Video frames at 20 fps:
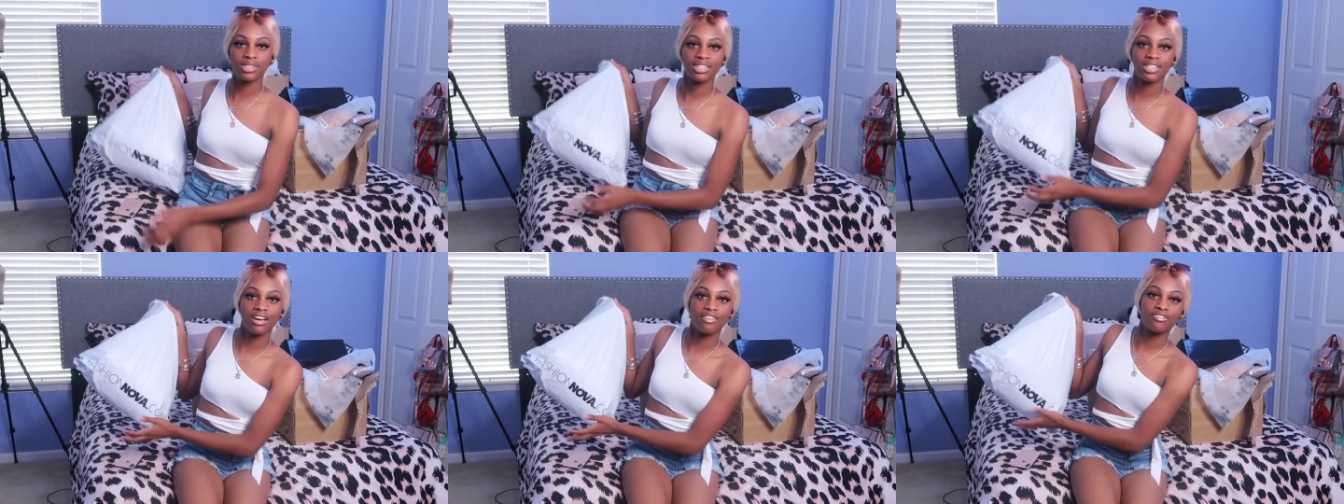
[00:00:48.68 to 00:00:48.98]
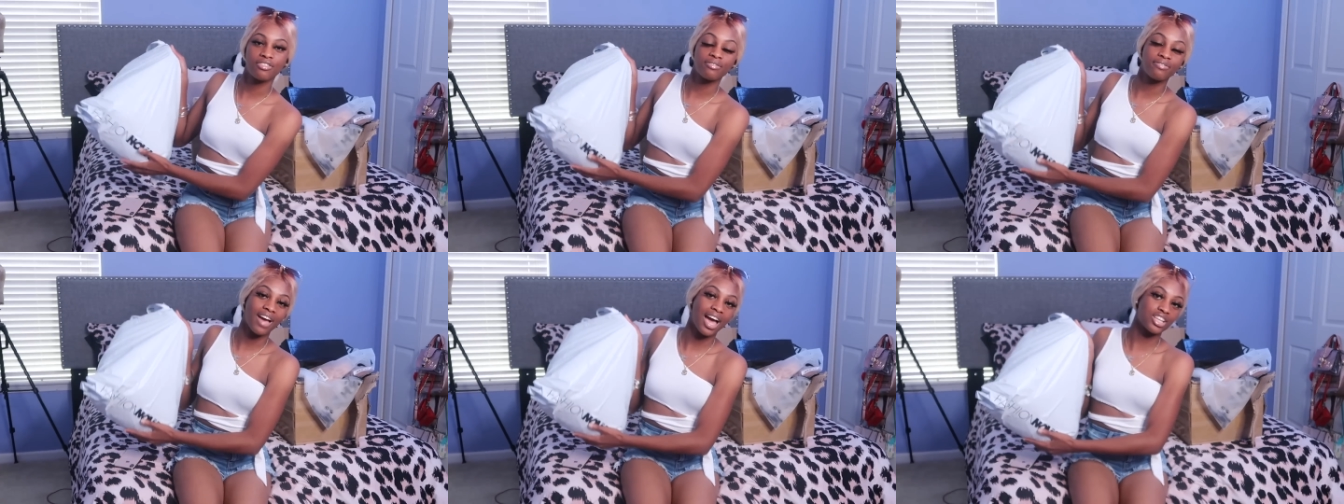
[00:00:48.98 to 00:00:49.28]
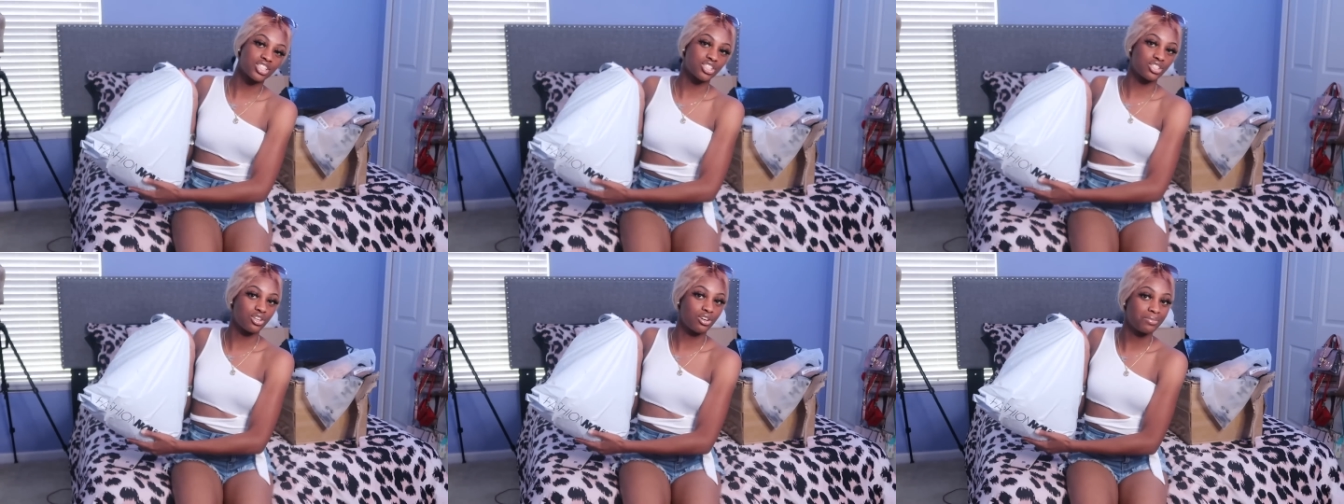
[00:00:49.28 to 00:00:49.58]
stuff from
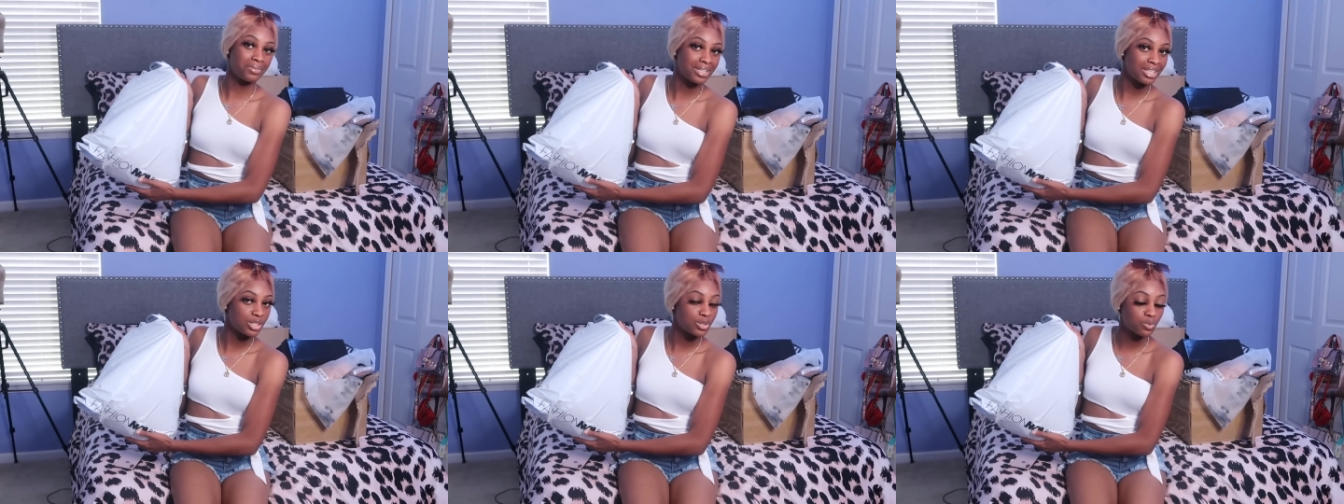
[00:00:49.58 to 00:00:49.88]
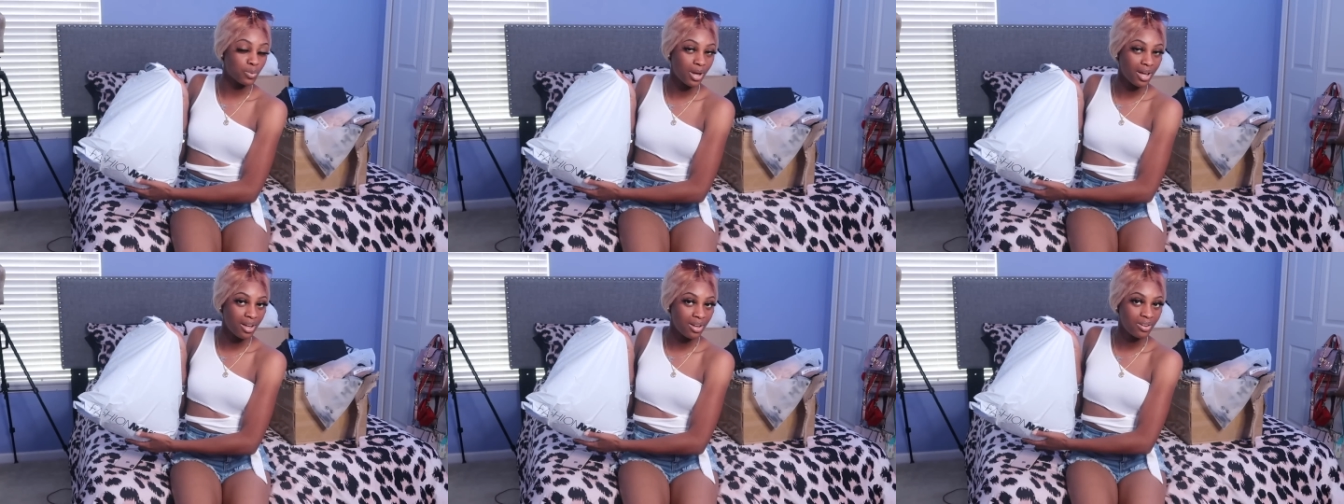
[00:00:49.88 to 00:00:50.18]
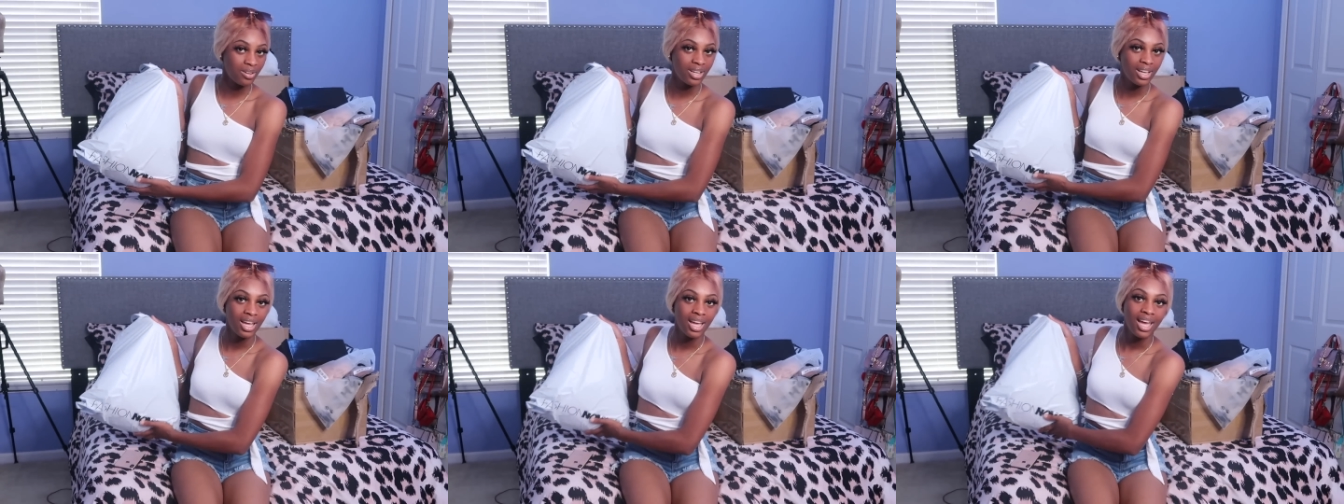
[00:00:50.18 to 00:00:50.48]
FashionNova as
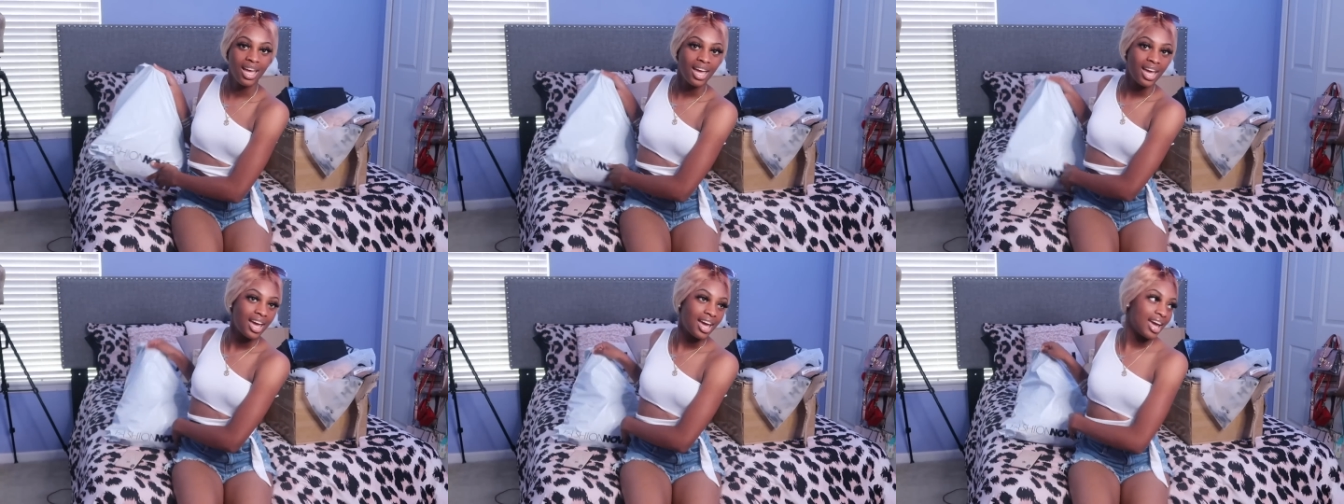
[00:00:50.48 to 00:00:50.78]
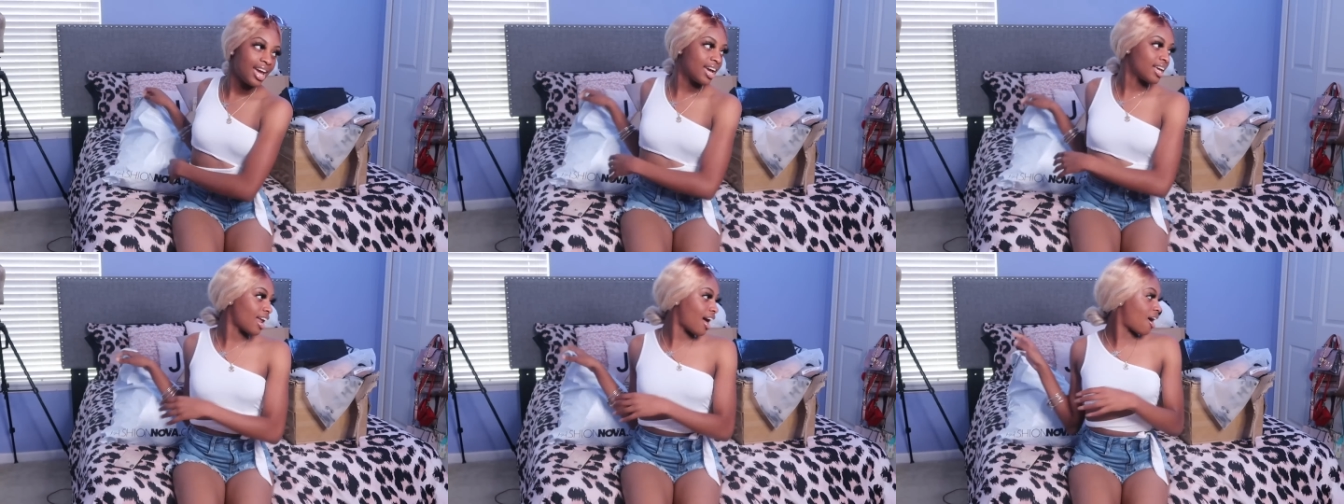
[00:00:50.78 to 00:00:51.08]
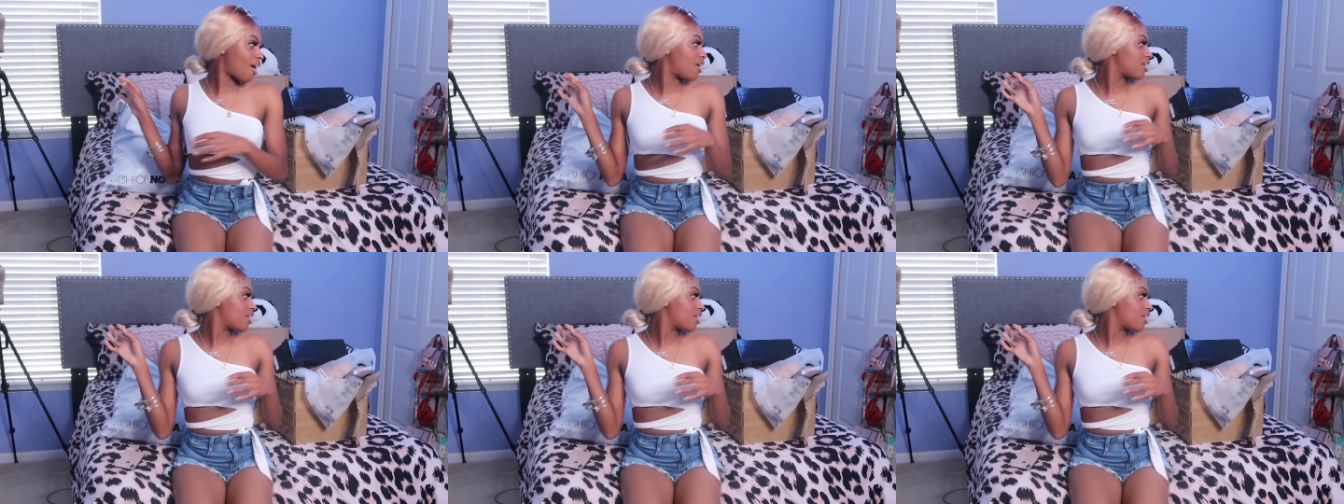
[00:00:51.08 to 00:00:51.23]
well. And I